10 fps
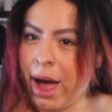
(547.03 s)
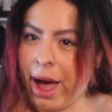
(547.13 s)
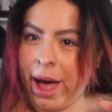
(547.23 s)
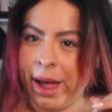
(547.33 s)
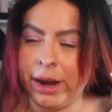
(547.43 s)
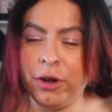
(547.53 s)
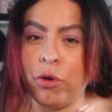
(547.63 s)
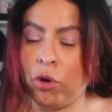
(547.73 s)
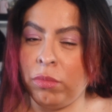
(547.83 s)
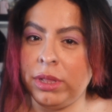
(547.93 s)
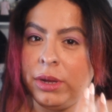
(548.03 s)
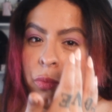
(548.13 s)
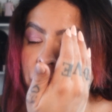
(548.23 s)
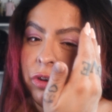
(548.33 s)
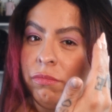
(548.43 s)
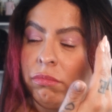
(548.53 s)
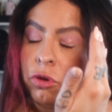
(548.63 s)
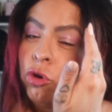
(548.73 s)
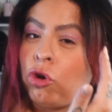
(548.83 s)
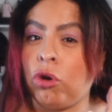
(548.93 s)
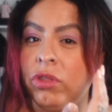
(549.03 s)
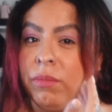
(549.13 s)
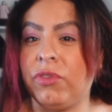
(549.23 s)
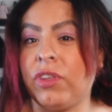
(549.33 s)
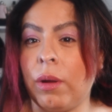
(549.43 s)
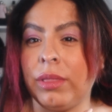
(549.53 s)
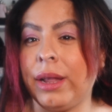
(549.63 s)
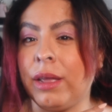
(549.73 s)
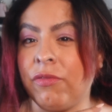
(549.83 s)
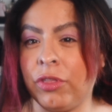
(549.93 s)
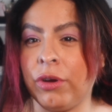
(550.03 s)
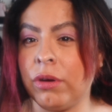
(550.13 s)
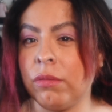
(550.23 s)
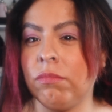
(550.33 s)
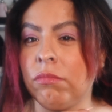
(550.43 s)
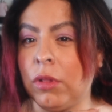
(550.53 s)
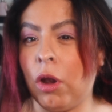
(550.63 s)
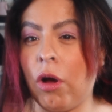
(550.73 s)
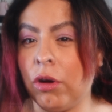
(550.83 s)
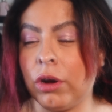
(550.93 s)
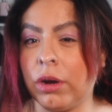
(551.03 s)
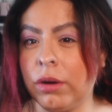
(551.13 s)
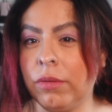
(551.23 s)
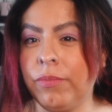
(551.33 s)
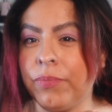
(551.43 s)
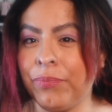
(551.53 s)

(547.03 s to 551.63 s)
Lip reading: I normally would curl them like if they're longer,